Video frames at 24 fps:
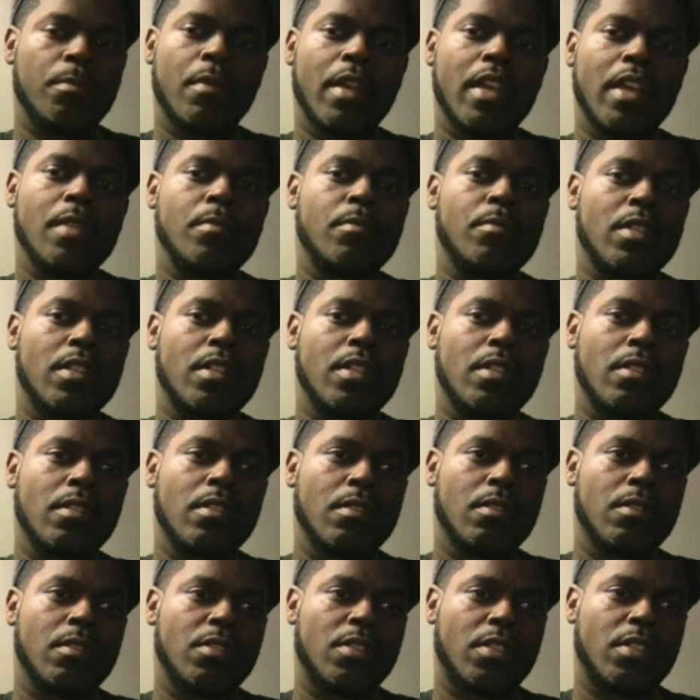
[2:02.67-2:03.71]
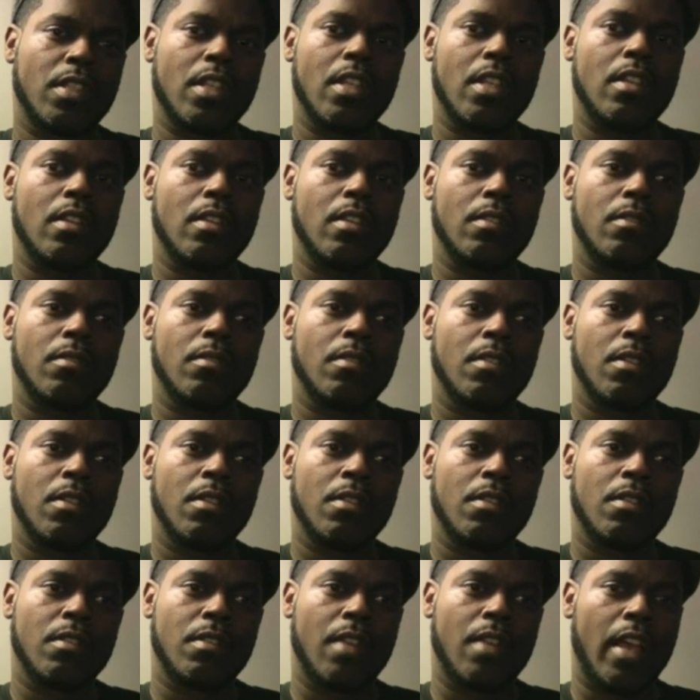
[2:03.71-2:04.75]
made me see
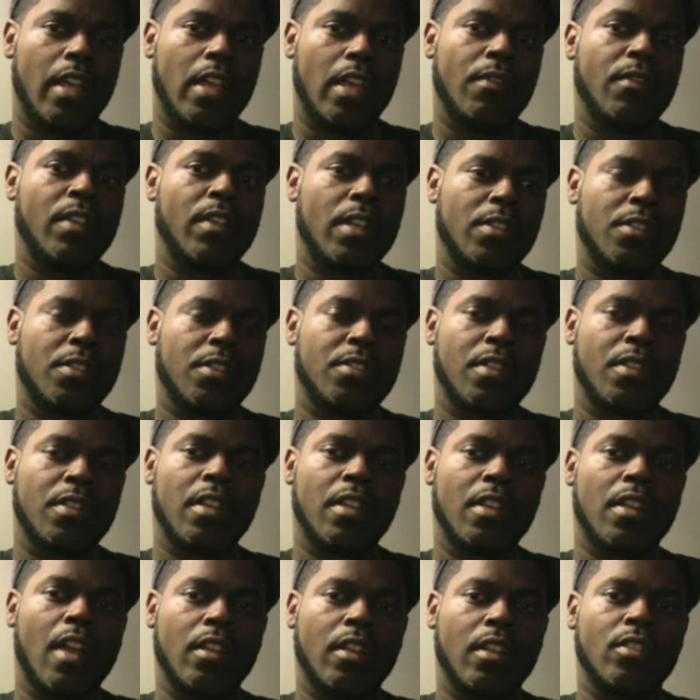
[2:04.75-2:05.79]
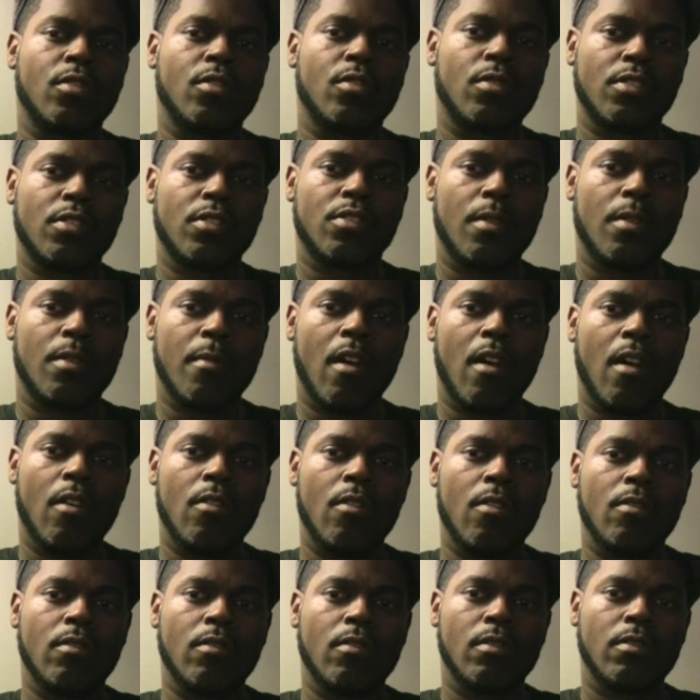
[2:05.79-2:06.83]
that even at 16, I could do this on
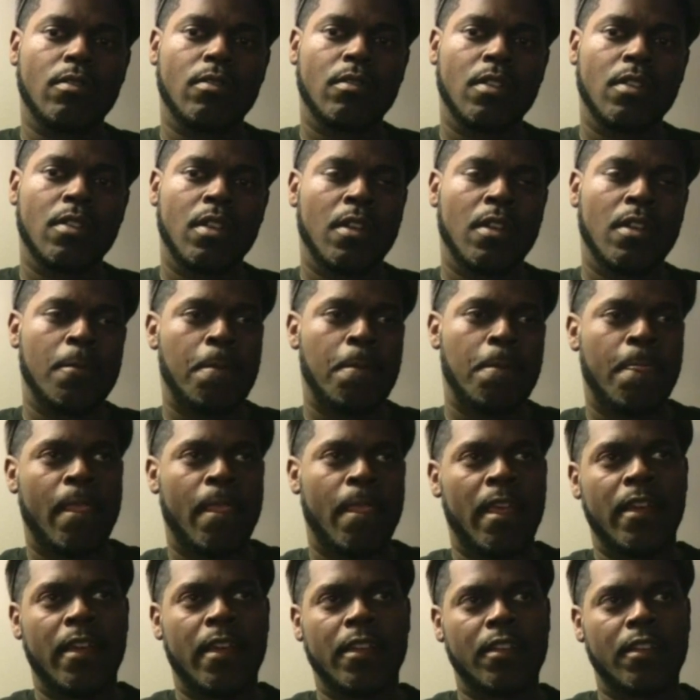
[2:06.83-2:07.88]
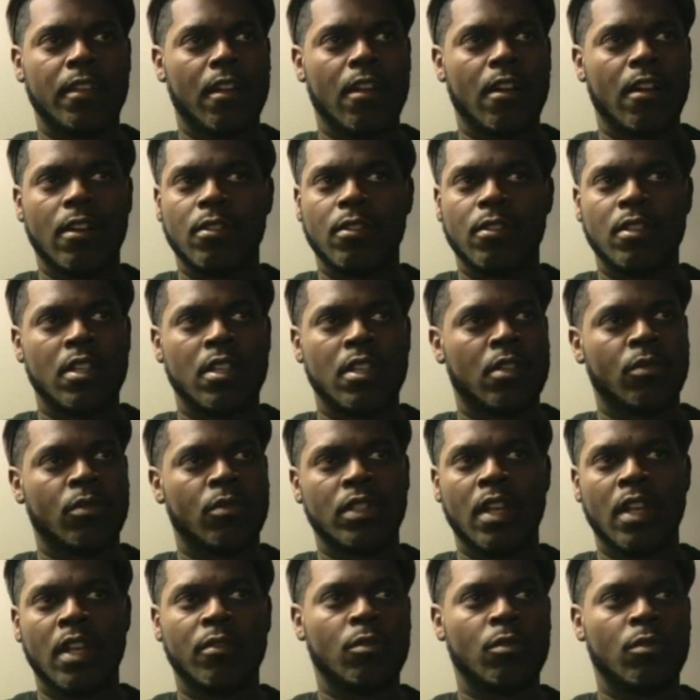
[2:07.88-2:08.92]
my own. And
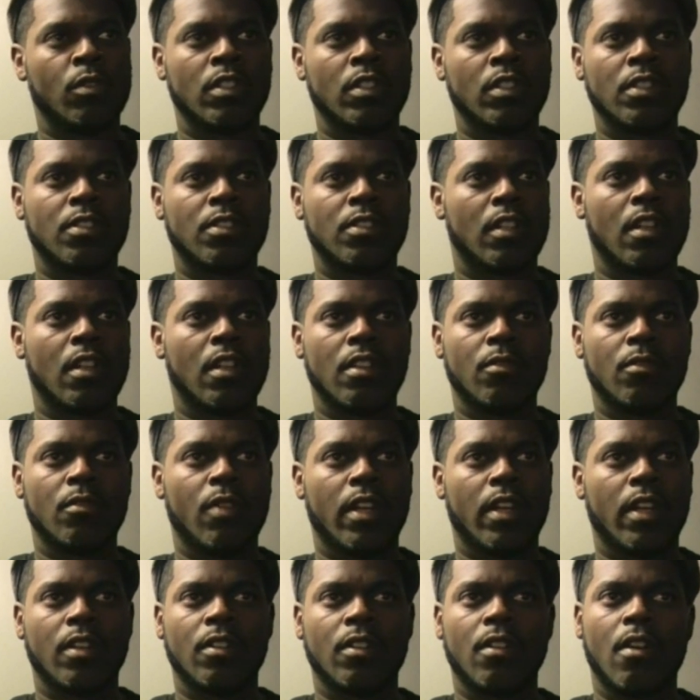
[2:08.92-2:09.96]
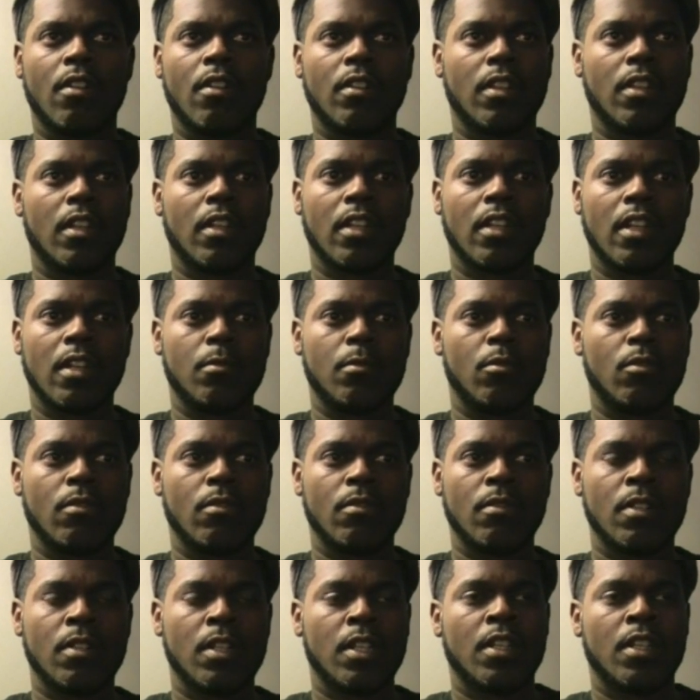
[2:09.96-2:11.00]
we never released another record on their label,
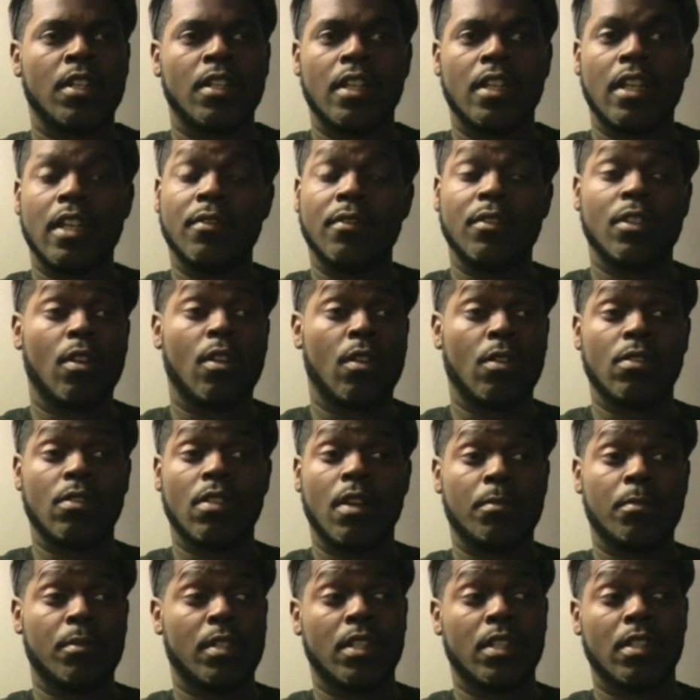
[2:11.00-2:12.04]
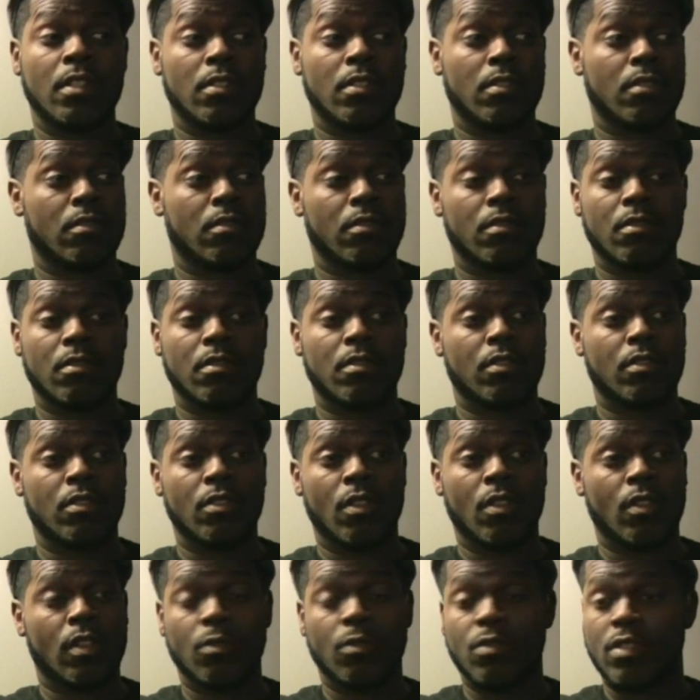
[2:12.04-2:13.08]
even though,
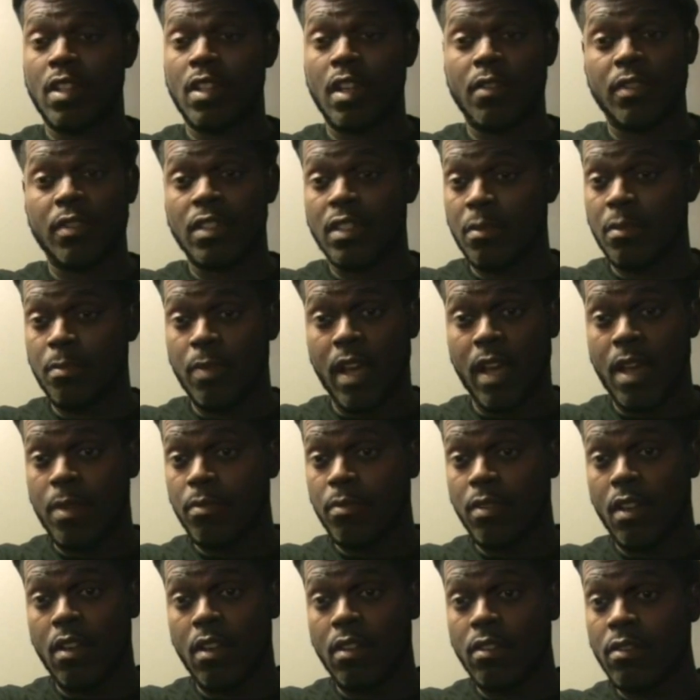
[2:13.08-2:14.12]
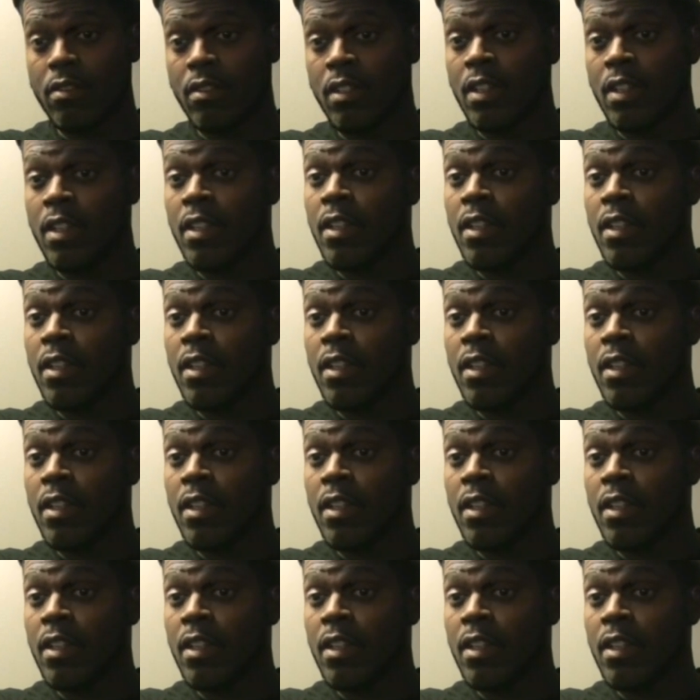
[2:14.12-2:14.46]
there was never any bad blood.